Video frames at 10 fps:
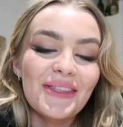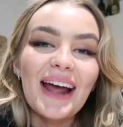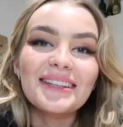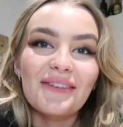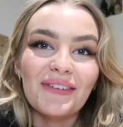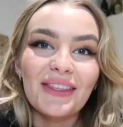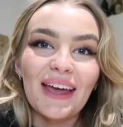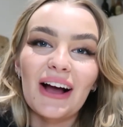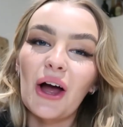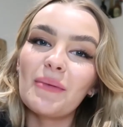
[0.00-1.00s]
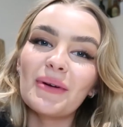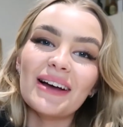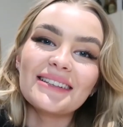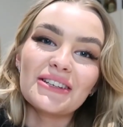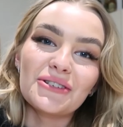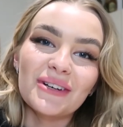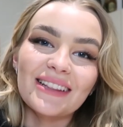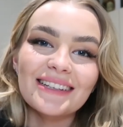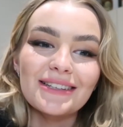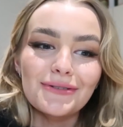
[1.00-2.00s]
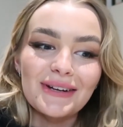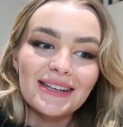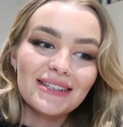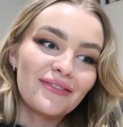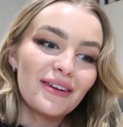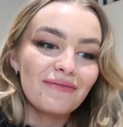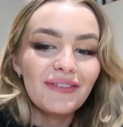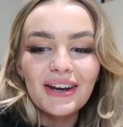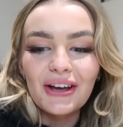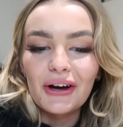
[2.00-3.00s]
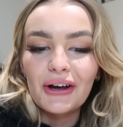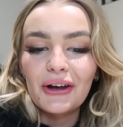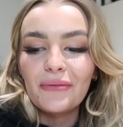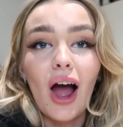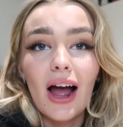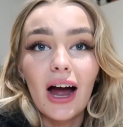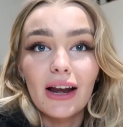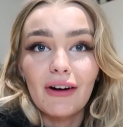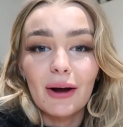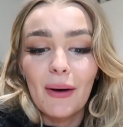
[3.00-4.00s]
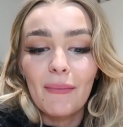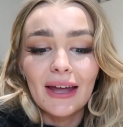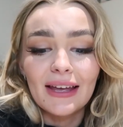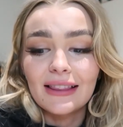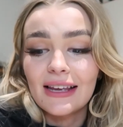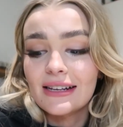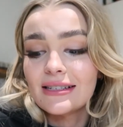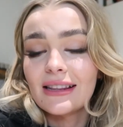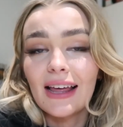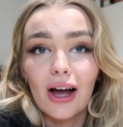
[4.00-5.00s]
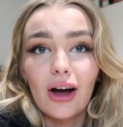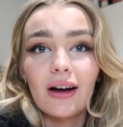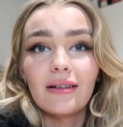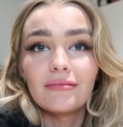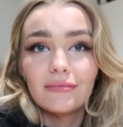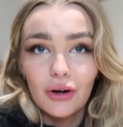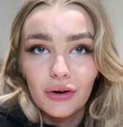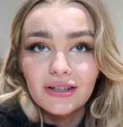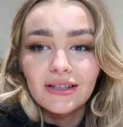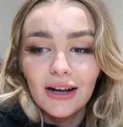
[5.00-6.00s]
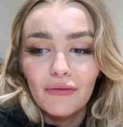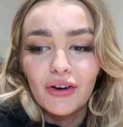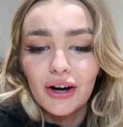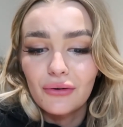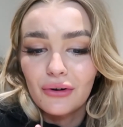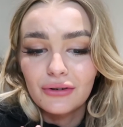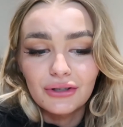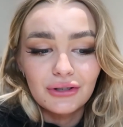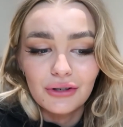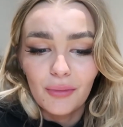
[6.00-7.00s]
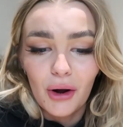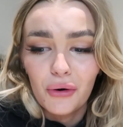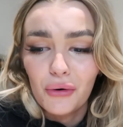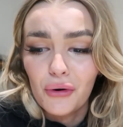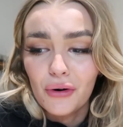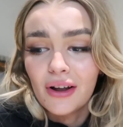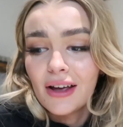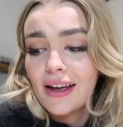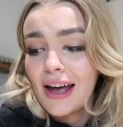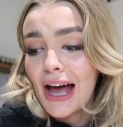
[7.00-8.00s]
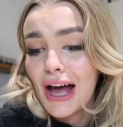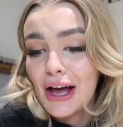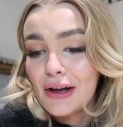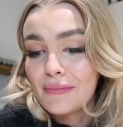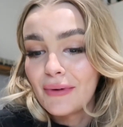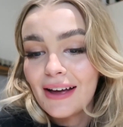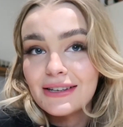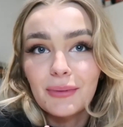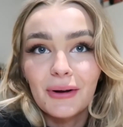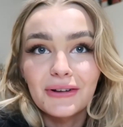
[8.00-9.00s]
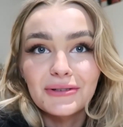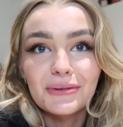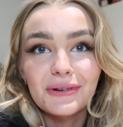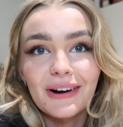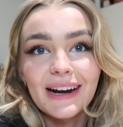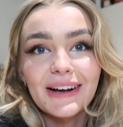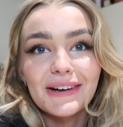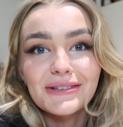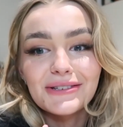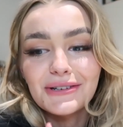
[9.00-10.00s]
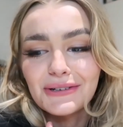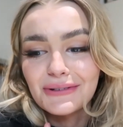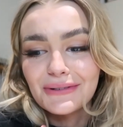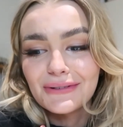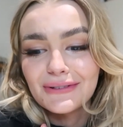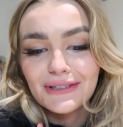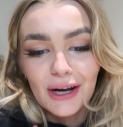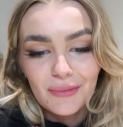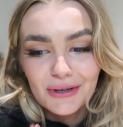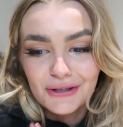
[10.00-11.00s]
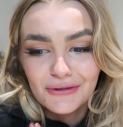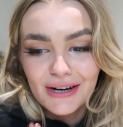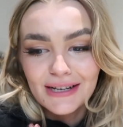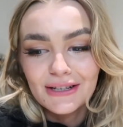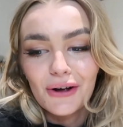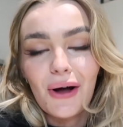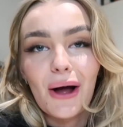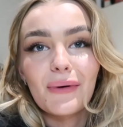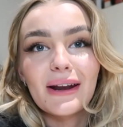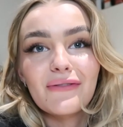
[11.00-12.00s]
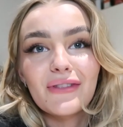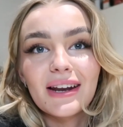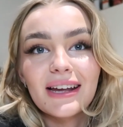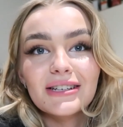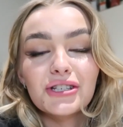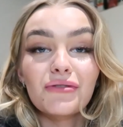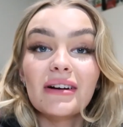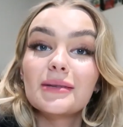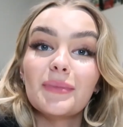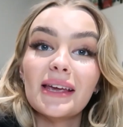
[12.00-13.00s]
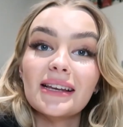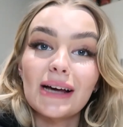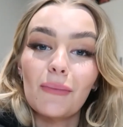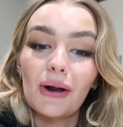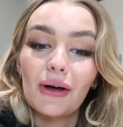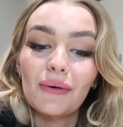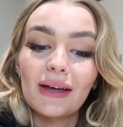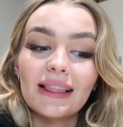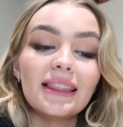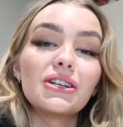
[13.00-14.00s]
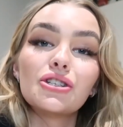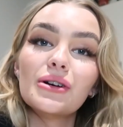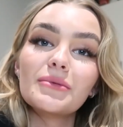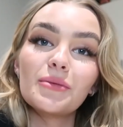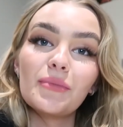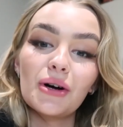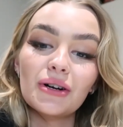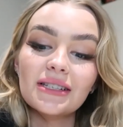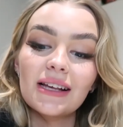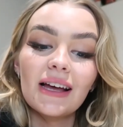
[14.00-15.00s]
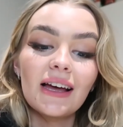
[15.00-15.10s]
that is everything. I hope you guys enjoyed this little Easter themed video. I highly recommend making these. They are honestly unreal, not to toot my own horn. To be honest, all the credit goes to Jane Patisseries, so I will leave the link to the recipe down below in the description box.